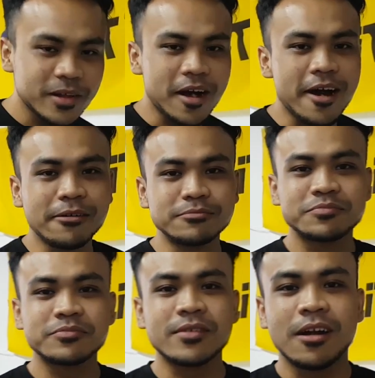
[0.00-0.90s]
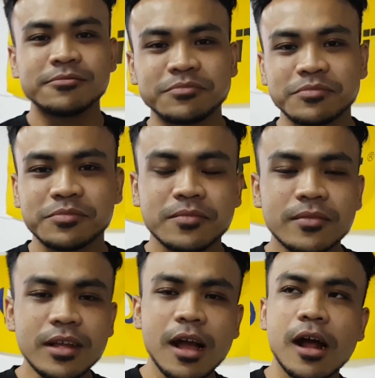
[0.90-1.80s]
What are your thoughts after
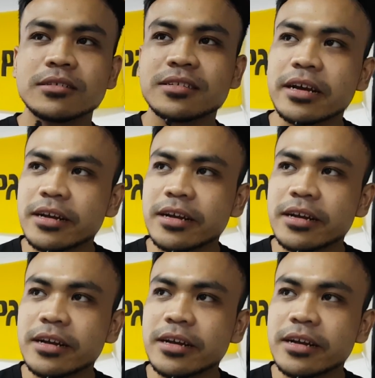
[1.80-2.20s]
testing the...